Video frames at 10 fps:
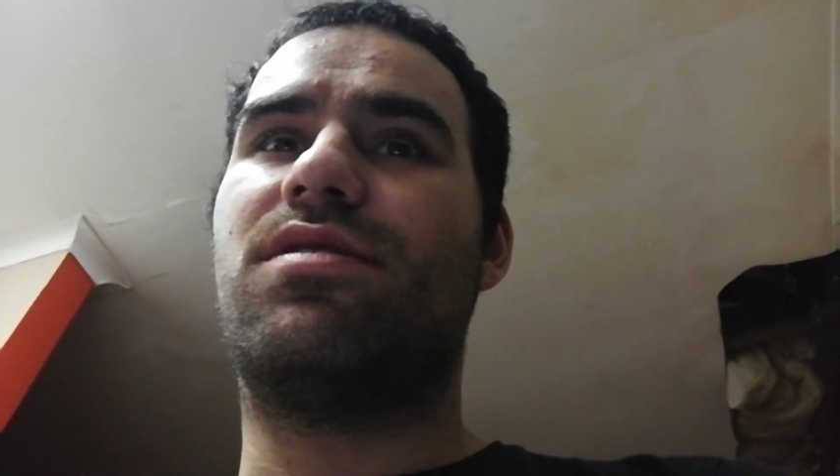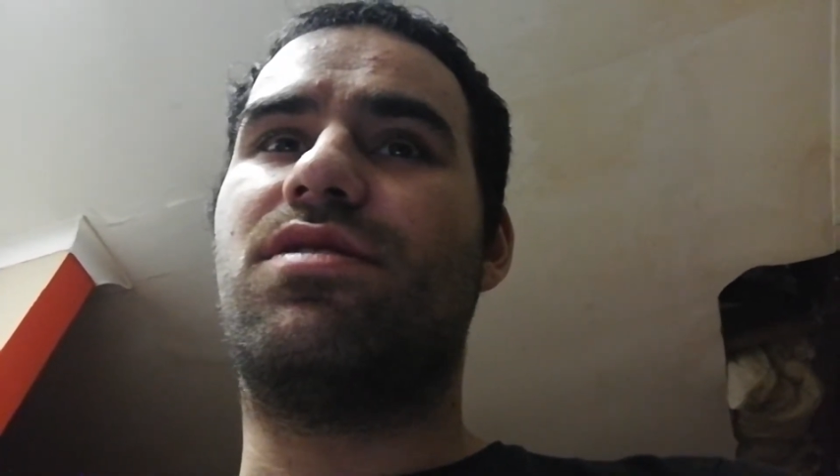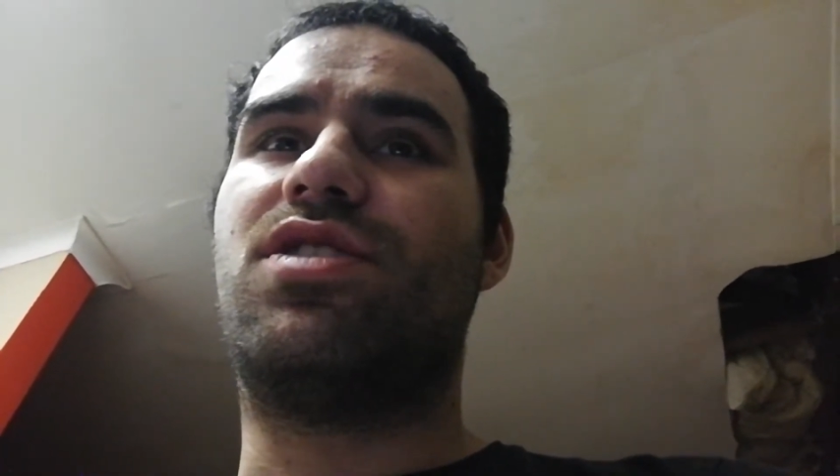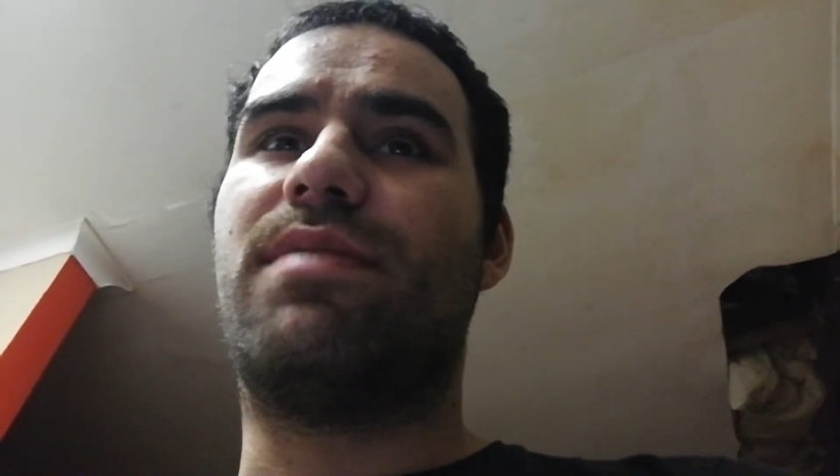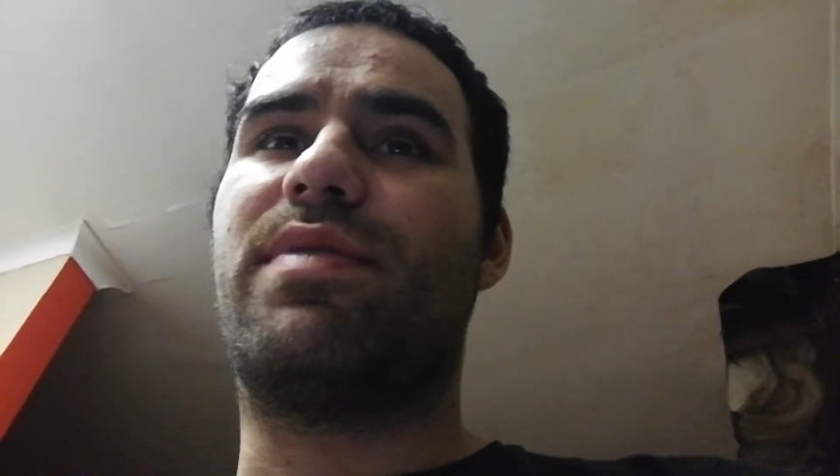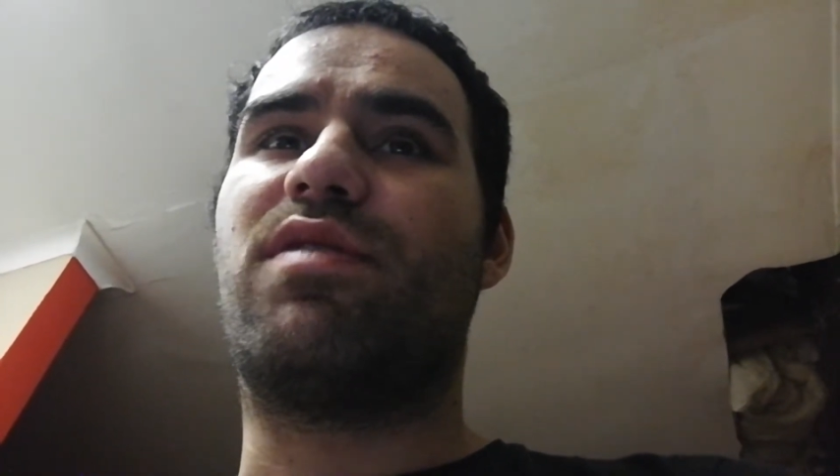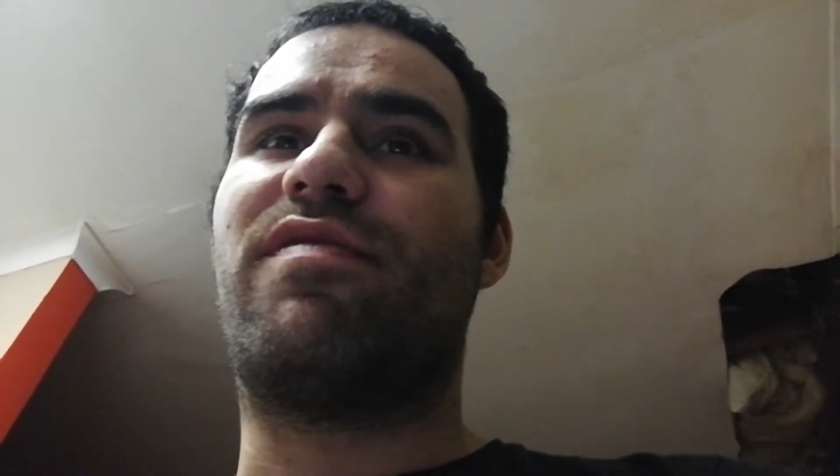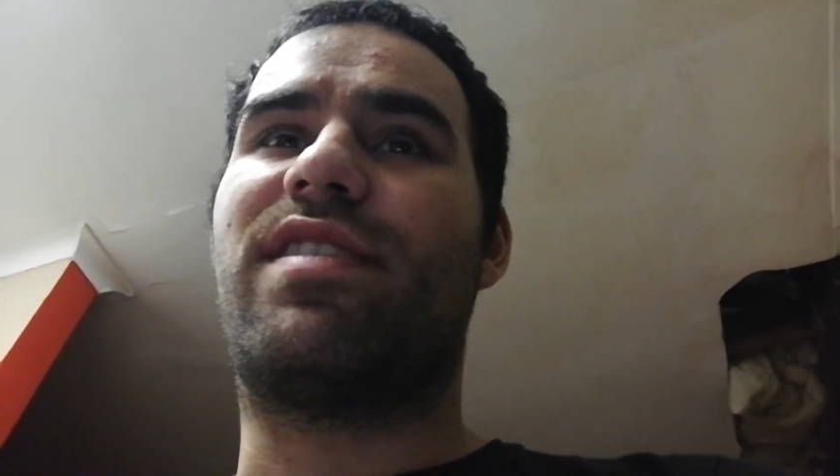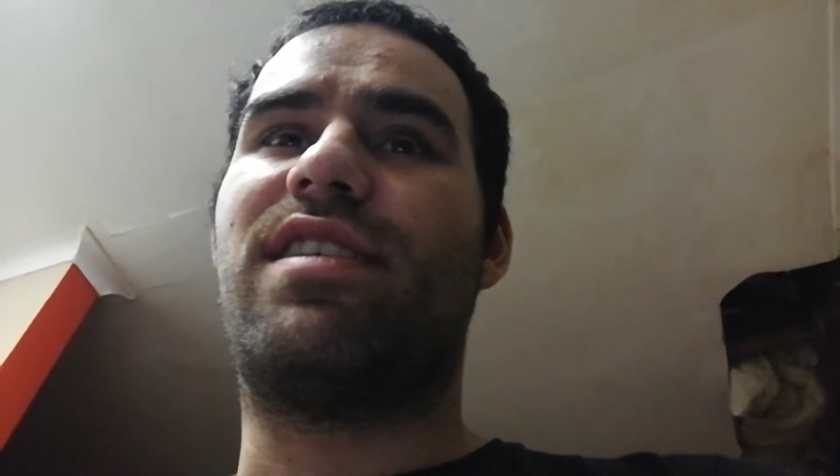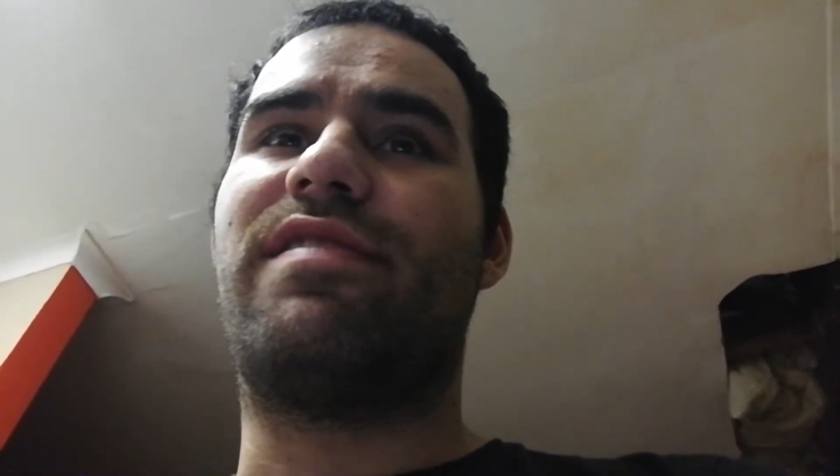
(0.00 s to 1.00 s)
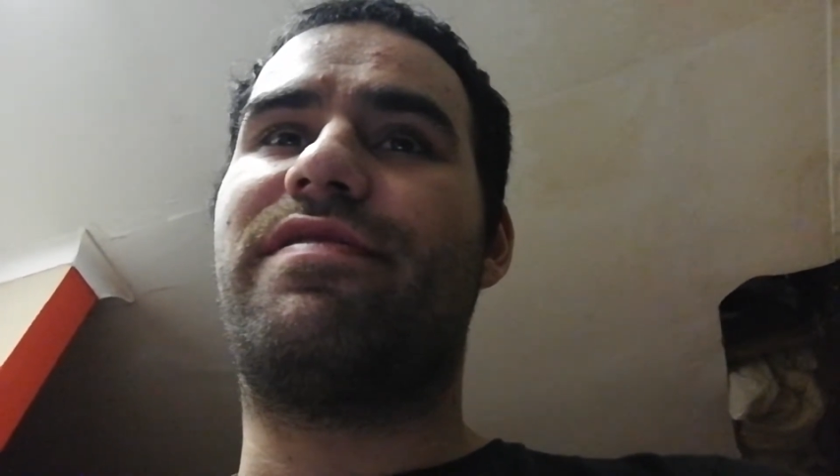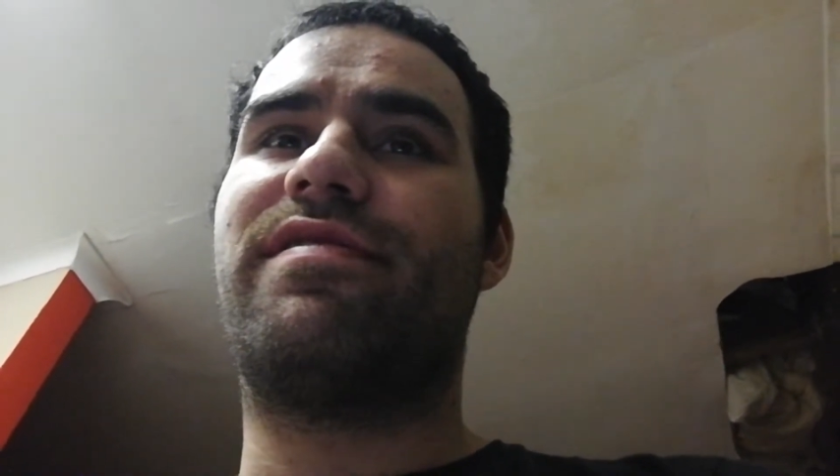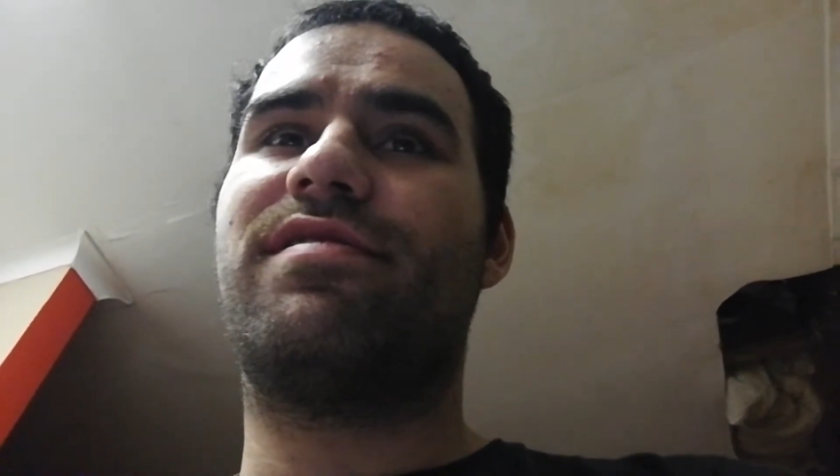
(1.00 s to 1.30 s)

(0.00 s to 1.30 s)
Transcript: jumping off a cliff.